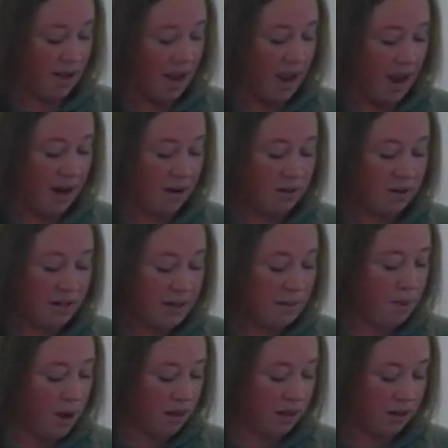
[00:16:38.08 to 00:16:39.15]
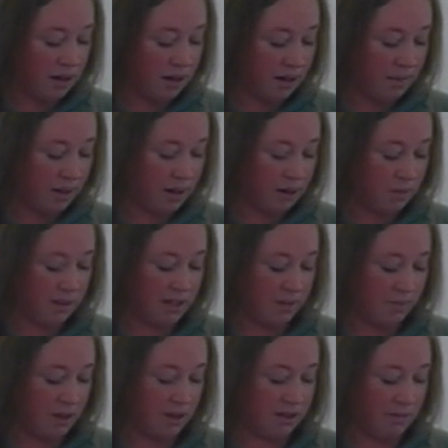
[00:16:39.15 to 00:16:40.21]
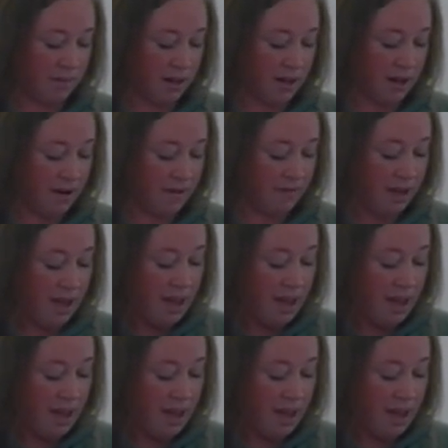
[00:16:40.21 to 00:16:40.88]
I don't need to bother anybody with these parts of my life.